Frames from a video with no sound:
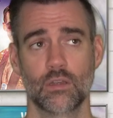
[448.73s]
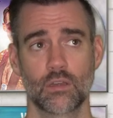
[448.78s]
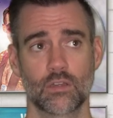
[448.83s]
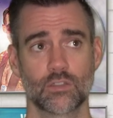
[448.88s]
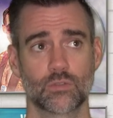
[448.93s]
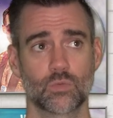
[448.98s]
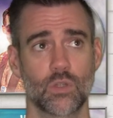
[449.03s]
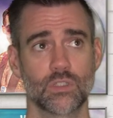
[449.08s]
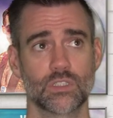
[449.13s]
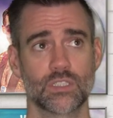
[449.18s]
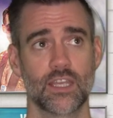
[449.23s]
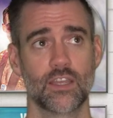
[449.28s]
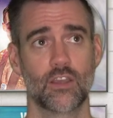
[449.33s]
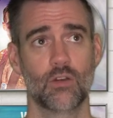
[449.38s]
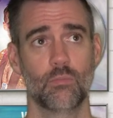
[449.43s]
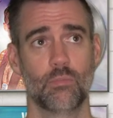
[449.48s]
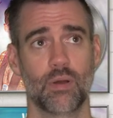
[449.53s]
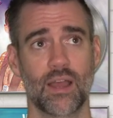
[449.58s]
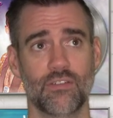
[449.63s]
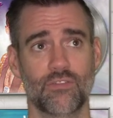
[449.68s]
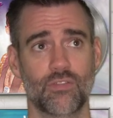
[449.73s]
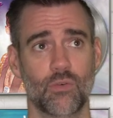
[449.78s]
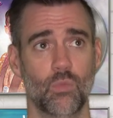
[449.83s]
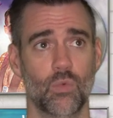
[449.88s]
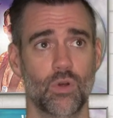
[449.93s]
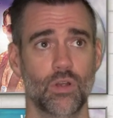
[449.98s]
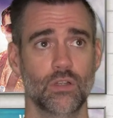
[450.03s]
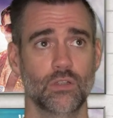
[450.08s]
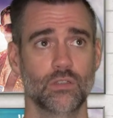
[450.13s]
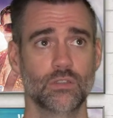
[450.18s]
because once they come back from
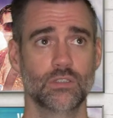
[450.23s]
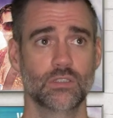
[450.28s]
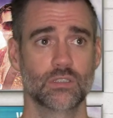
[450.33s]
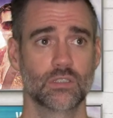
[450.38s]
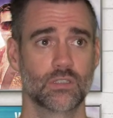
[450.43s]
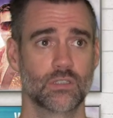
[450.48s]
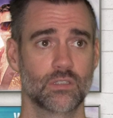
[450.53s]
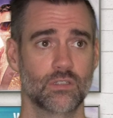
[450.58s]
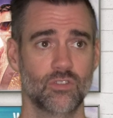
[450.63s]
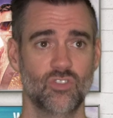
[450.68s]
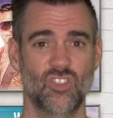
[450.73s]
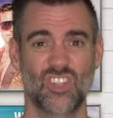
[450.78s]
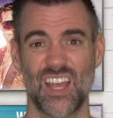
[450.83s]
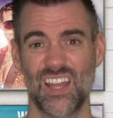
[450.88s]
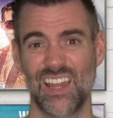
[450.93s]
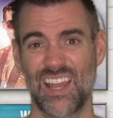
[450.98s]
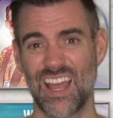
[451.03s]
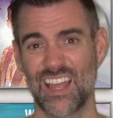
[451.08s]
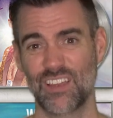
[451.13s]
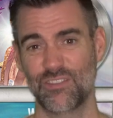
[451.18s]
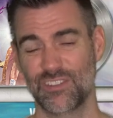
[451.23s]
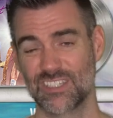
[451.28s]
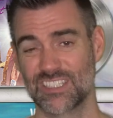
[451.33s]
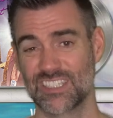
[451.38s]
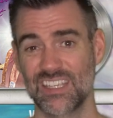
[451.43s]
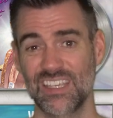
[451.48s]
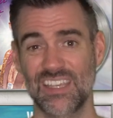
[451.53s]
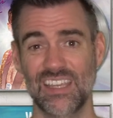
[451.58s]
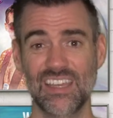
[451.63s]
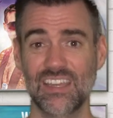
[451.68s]
Worlds, jet lag,
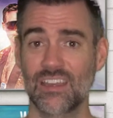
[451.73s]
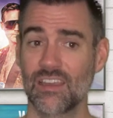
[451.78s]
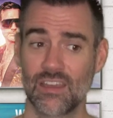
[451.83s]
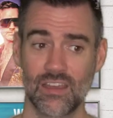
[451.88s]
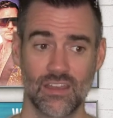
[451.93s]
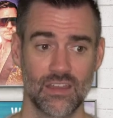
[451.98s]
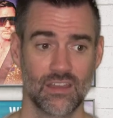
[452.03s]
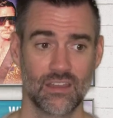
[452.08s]
fatigue,